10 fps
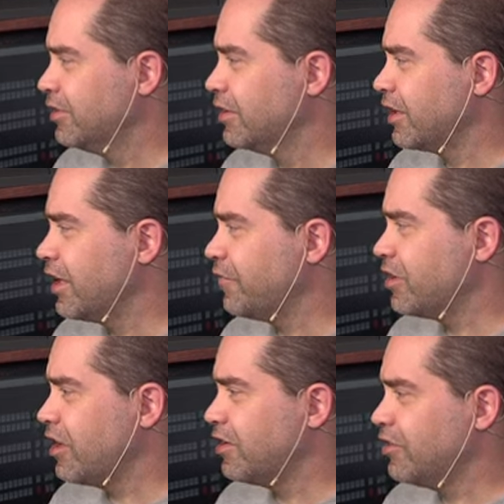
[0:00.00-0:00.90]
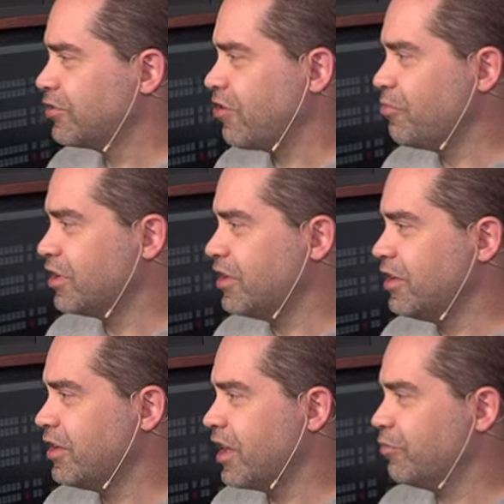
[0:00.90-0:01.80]
Can't figure out how to use chroma
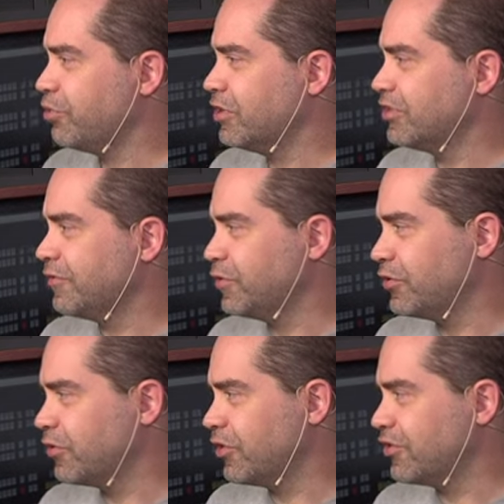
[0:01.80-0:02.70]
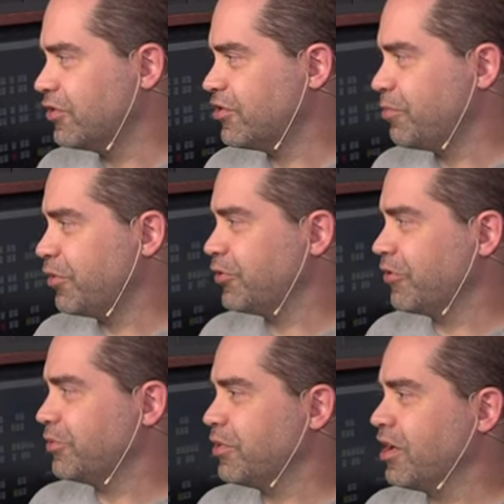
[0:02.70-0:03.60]
key output as a fill source in the
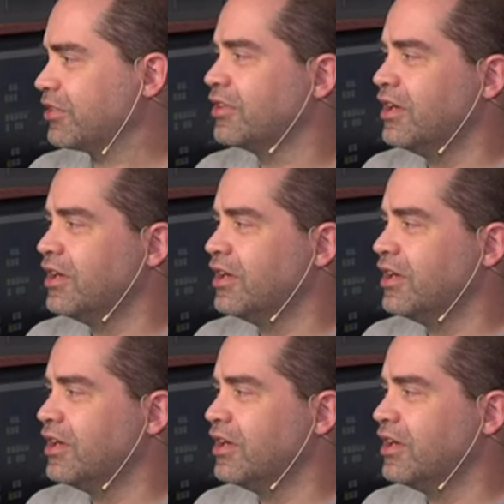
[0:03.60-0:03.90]
SuperSource box.